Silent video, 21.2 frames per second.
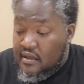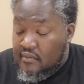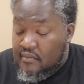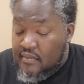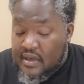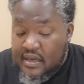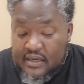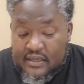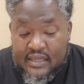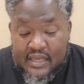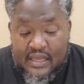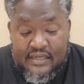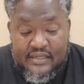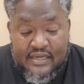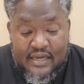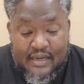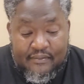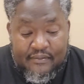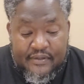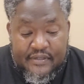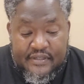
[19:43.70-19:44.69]
Malachi
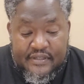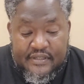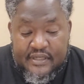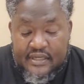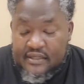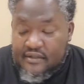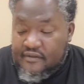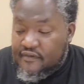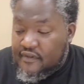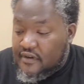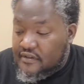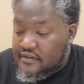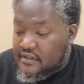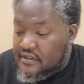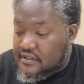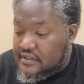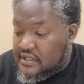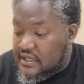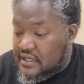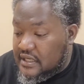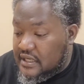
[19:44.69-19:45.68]
chapter 6, verses
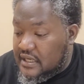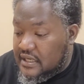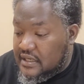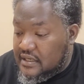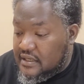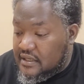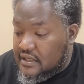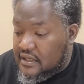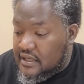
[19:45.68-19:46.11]
10 and